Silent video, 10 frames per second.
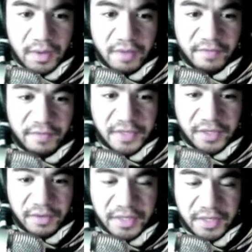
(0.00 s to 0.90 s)

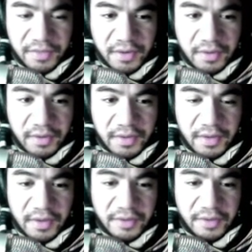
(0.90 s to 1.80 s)
Physical Israel
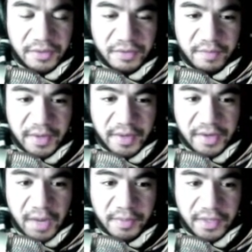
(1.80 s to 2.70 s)
and those who have been
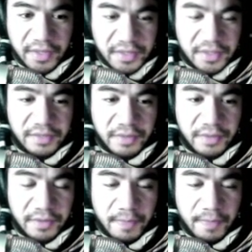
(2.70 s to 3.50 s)
adopted into Israel.